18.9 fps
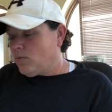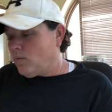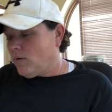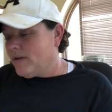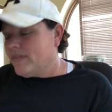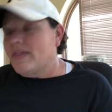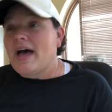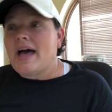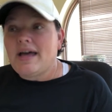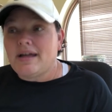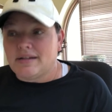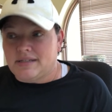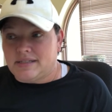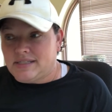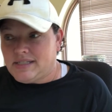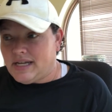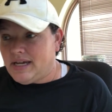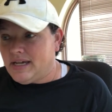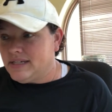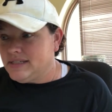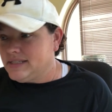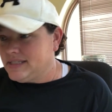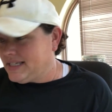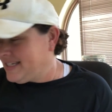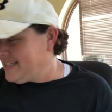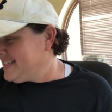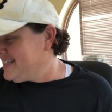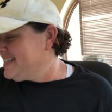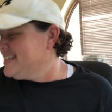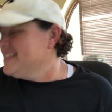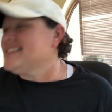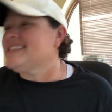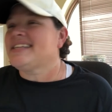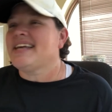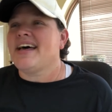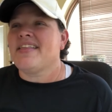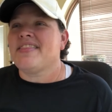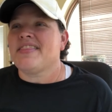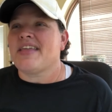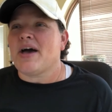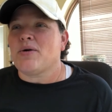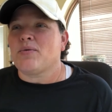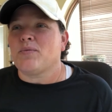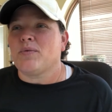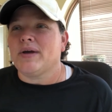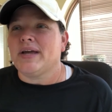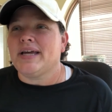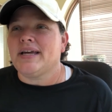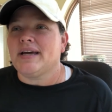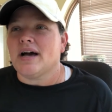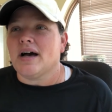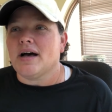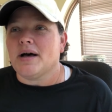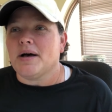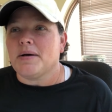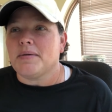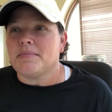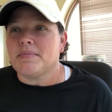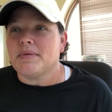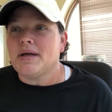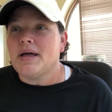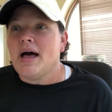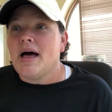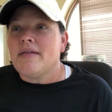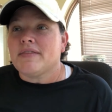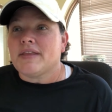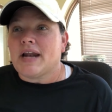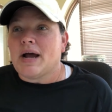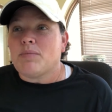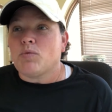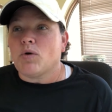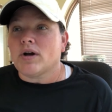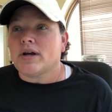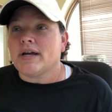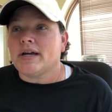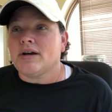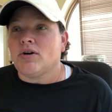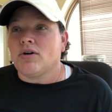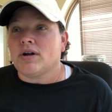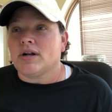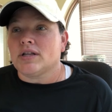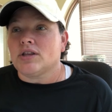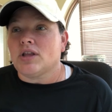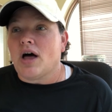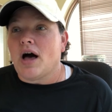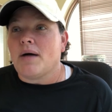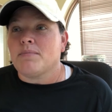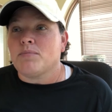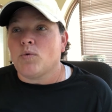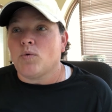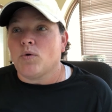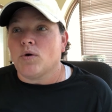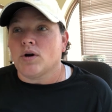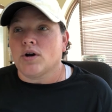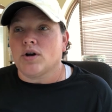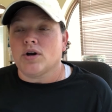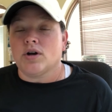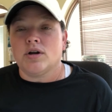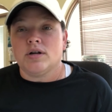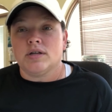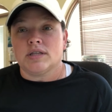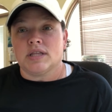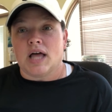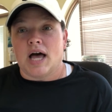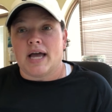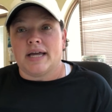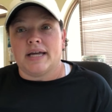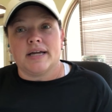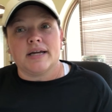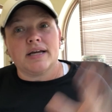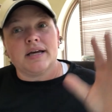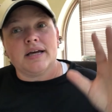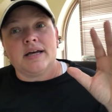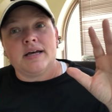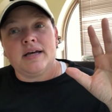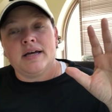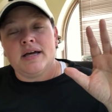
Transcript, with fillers: what that says is that we, um, that I'm working on a lot more like,